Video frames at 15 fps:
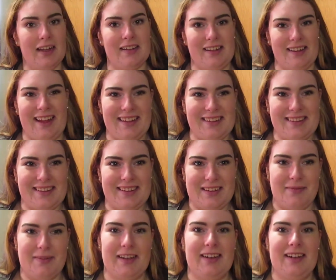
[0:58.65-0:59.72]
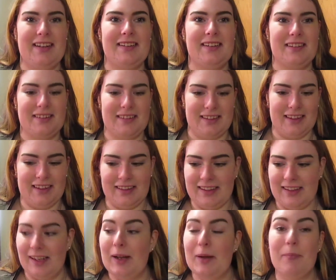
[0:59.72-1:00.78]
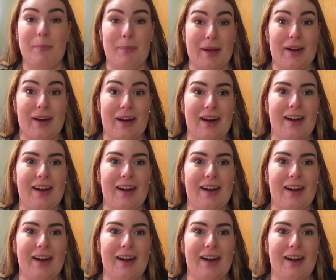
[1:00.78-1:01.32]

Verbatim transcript: so that's good. My grades are slightly getting better